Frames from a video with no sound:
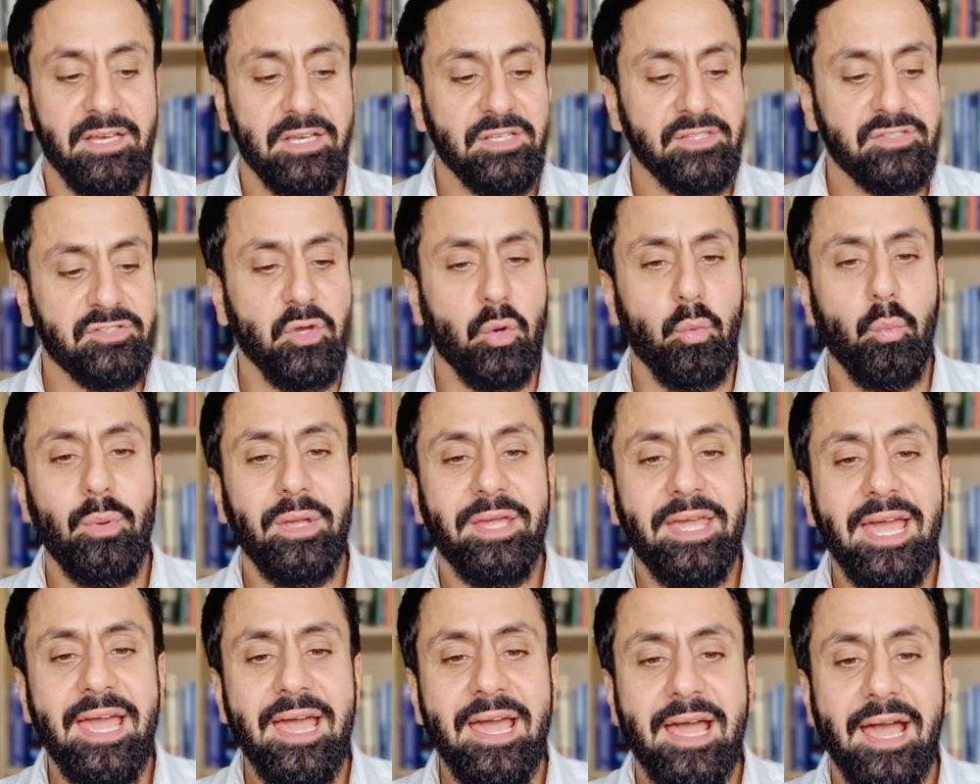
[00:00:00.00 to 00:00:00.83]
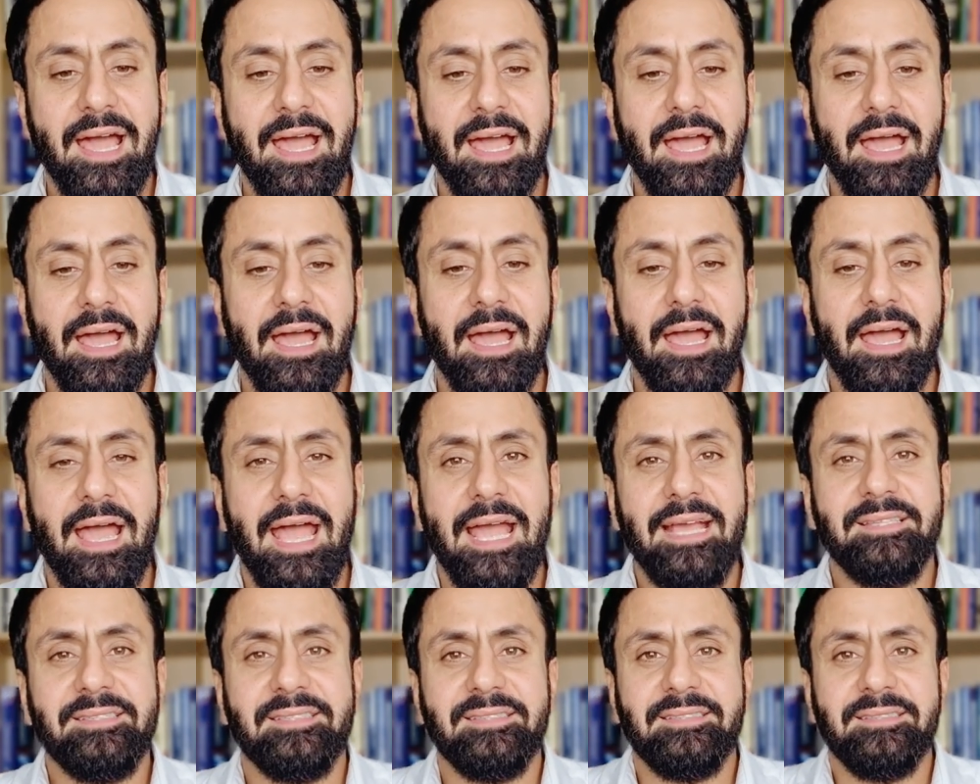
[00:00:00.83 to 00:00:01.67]
So we get
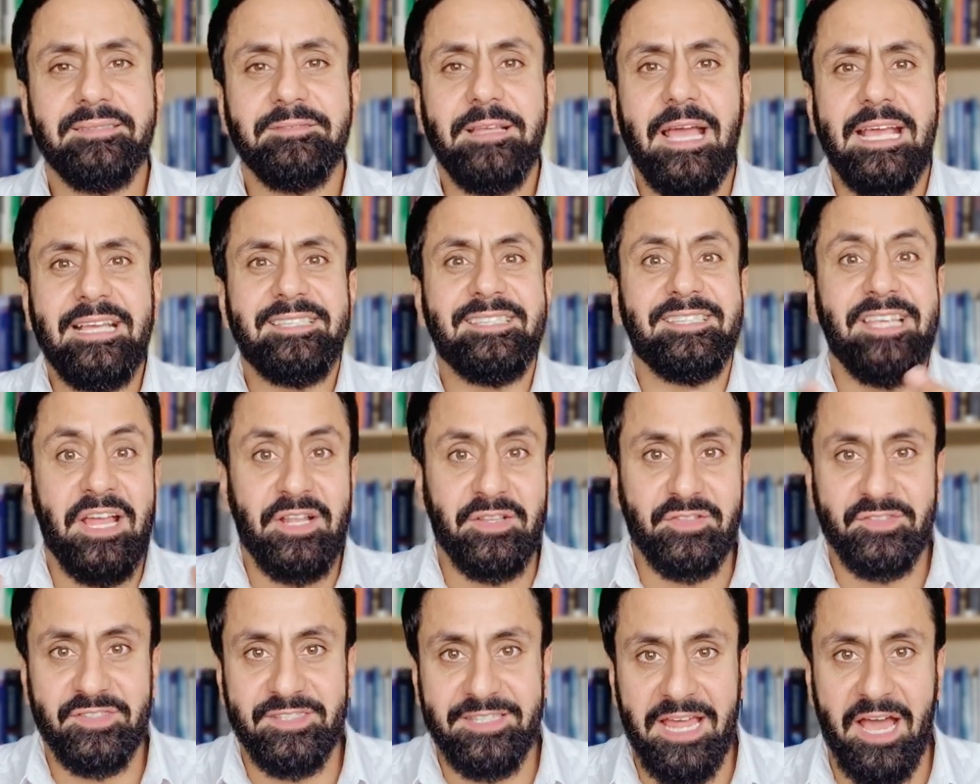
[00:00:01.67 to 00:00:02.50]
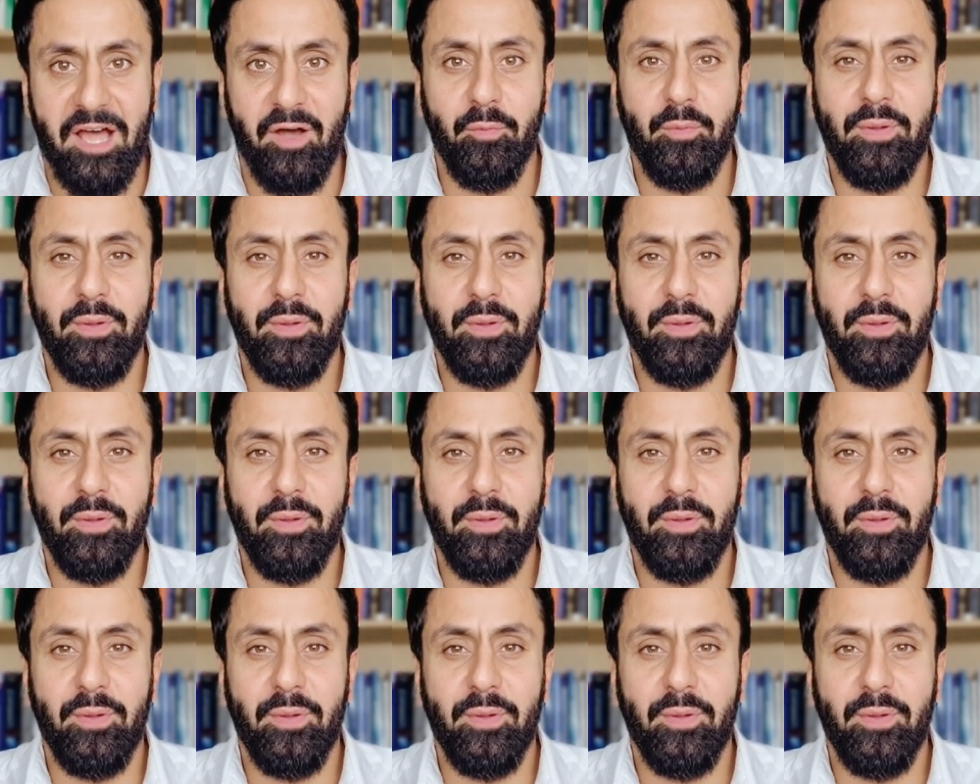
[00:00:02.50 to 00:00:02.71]
a, a sense now,